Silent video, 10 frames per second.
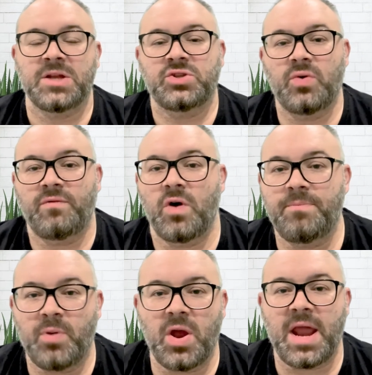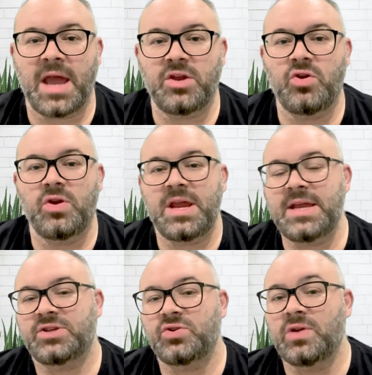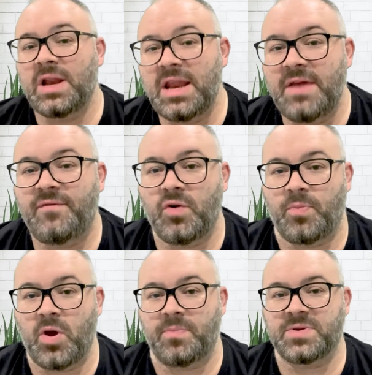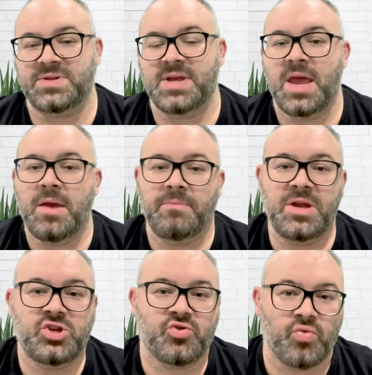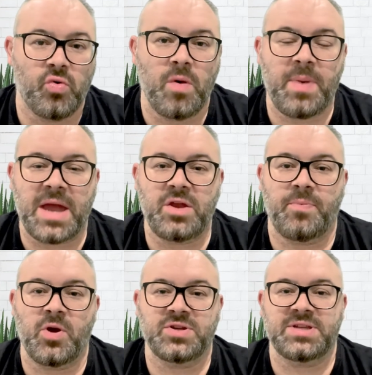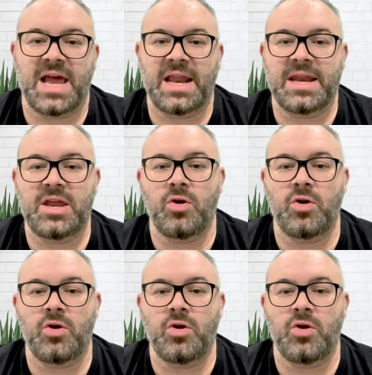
To avoid burnout, you need to live your purpose be true about your personality,